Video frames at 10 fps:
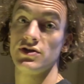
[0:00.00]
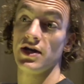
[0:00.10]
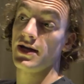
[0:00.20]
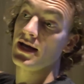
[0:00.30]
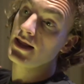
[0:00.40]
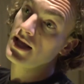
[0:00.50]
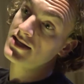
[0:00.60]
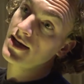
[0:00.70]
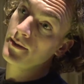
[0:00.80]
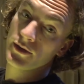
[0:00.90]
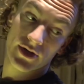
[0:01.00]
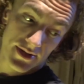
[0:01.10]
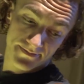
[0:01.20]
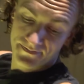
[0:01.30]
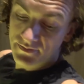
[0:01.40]
we trained at last time we were
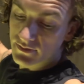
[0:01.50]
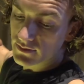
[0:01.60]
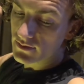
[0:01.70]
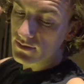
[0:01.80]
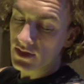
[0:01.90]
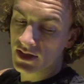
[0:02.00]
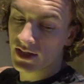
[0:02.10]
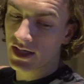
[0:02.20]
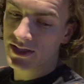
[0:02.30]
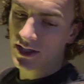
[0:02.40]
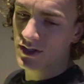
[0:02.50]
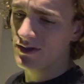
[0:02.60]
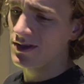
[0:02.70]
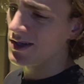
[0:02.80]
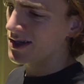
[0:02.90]
here, hit leg
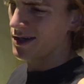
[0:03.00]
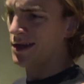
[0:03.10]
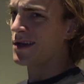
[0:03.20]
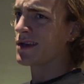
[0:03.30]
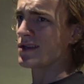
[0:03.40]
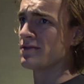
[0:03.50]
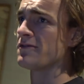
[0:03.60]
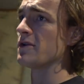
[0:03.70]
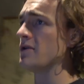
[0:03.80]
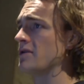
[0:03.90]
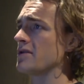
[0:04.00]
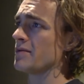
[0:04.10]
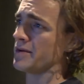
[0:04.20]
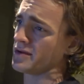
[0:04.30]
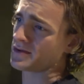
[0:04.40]
session, get some food,
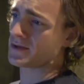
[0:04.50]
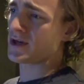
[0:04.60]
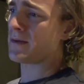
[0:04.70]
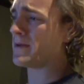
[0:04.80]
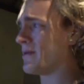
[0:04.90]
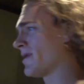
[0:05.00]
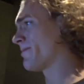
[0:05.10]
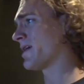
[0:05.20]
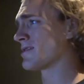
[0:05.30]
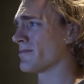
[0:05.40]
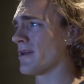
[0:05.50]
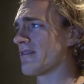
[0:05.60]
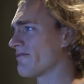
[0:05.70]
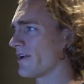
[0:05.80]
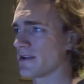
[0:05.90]
maybe do some shopping. I might buy some
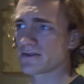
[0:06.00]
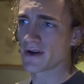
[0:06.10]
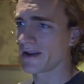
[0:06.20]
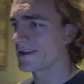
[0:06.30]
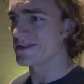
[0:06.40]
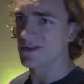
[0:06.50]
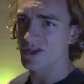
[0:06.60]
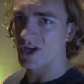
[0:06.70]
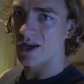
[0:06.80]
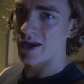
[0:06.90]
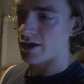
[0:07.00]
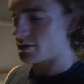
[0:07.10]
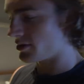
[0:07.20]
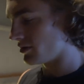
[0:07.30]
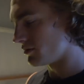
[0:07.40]
like fake trainers and shit,
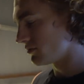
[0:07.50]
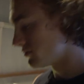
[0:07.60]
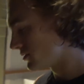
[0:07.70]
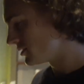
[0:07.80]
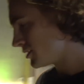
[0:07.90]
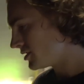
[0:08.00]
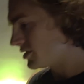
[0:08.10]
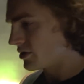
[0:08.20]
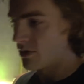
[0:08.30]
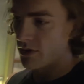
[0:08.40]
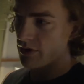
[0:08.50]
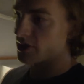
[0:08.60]
you know, do all